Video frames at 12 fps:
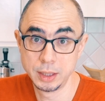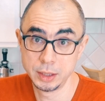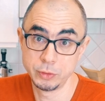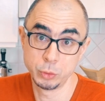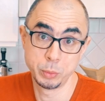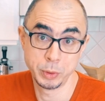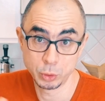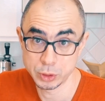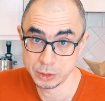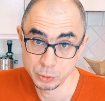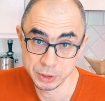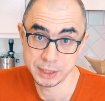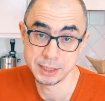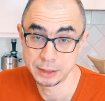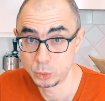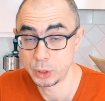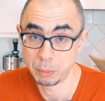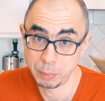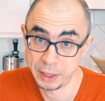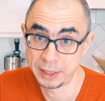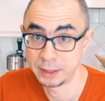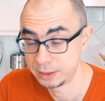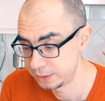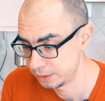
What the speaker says: it would be also interesting to compare.